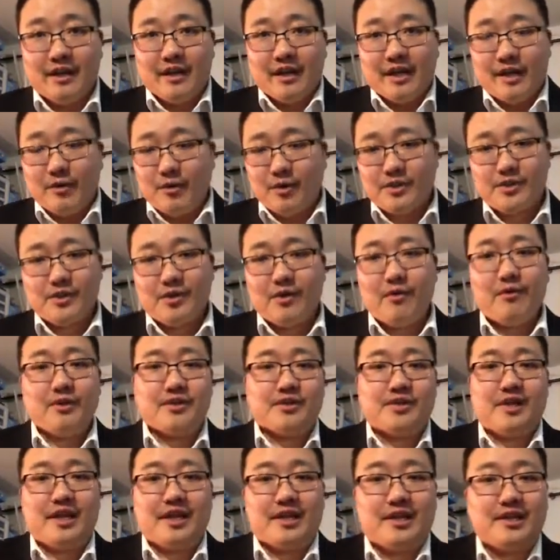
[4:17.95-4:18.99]
It wasn't
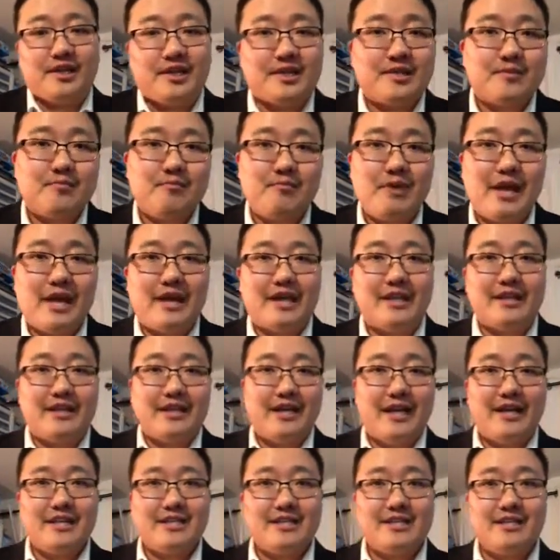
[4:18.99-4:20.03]
always like this. Back in
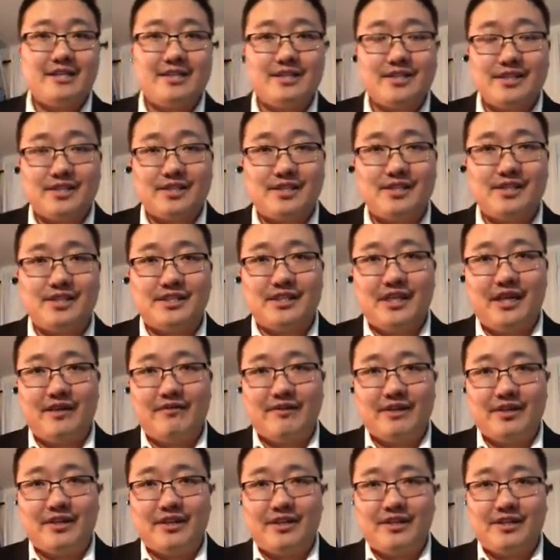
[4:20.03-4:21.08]

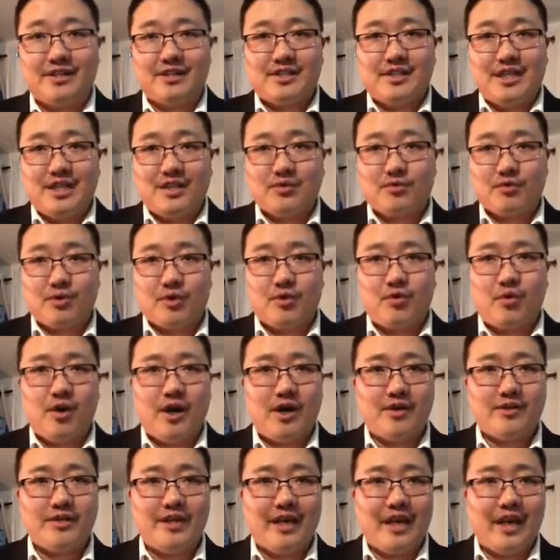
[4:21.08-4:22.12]
1967, states were
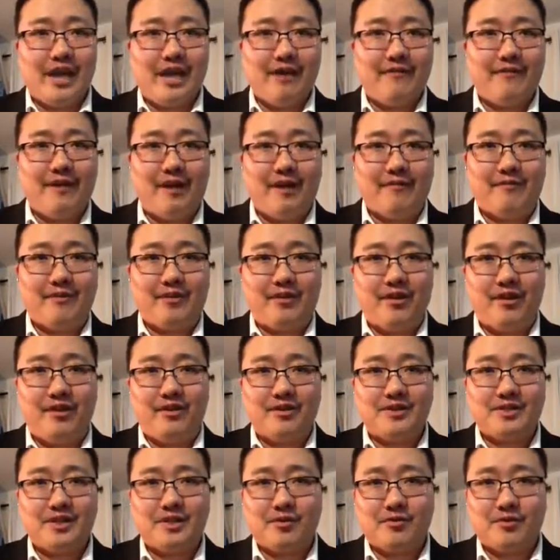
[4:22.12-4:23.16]
required to have helmet
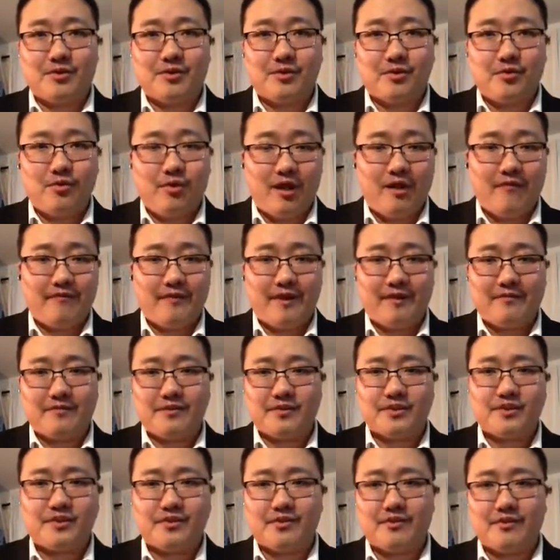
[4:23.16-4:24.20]
laws in order to qualify for
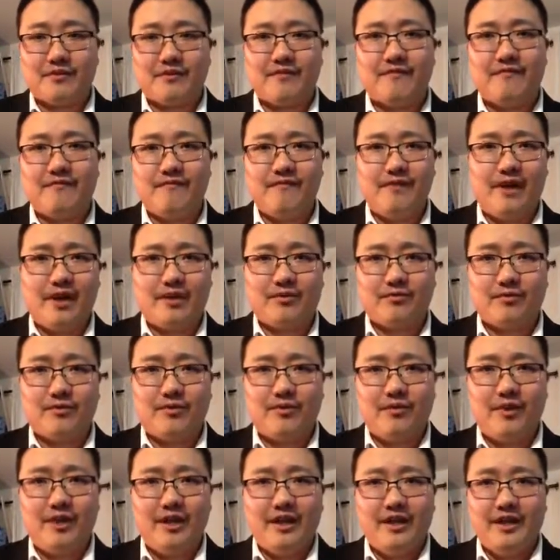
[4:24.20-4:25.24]
certain
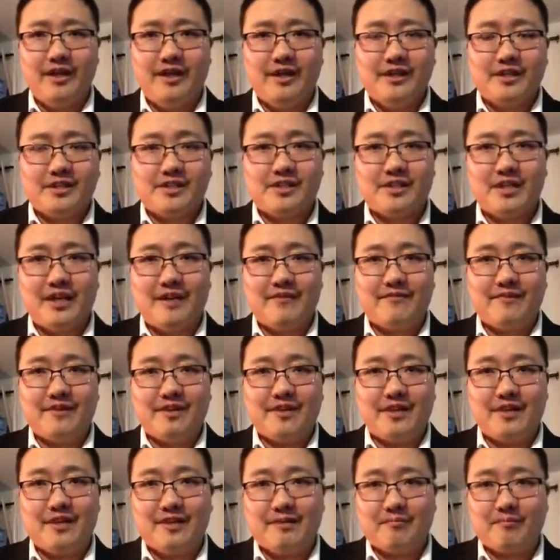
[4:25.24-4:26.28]
federal
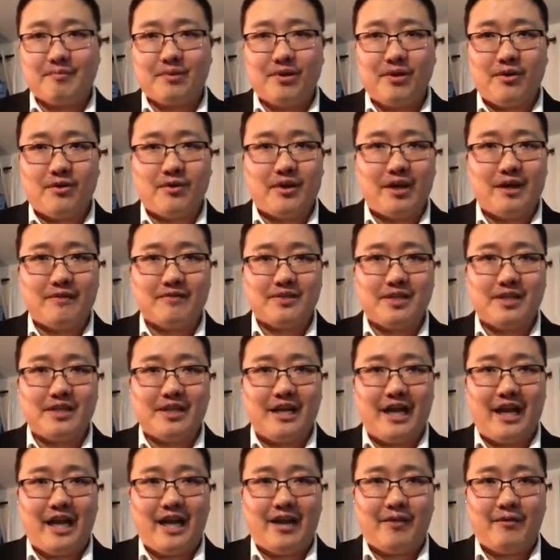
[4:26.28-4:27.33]
safety programs and
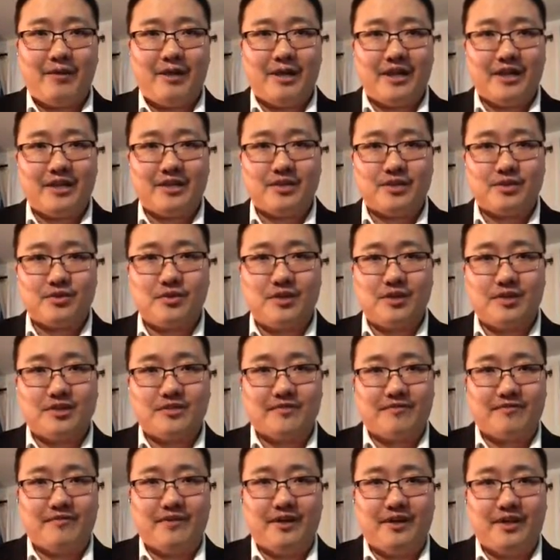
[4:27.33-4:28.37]
highway
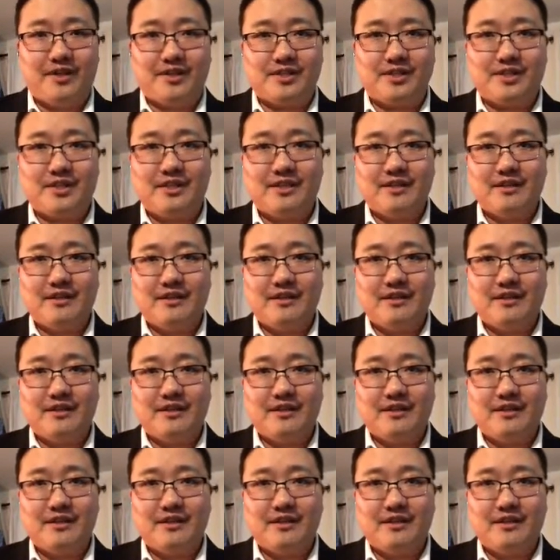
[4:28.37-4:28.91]
construction funds.